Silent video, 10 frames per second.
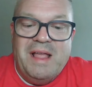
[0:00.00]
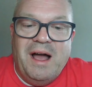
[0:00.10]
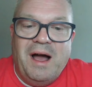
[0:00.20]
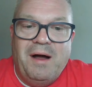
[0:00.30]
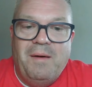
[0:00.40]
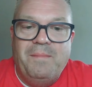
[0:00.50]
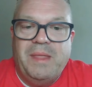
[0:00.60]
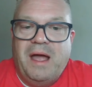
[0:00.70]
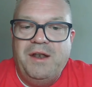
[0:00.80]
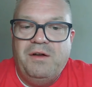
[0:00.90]

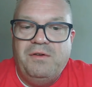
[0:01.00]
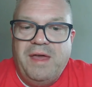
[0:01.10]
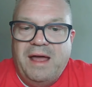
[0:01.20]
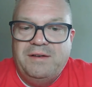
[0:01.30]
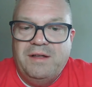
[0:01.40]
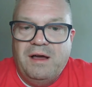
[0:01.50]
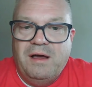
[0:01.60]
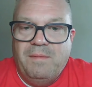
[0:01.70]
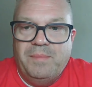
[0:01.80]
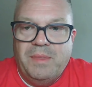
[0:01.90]
I know that
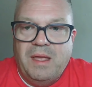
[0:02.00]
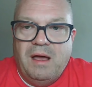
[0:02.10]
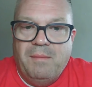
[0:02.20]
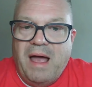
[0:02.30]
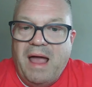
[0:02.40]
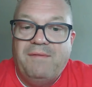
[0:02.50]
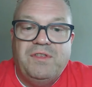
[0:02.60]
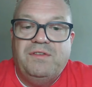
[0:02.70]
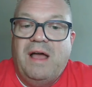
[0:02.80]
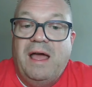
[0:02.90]
I have this,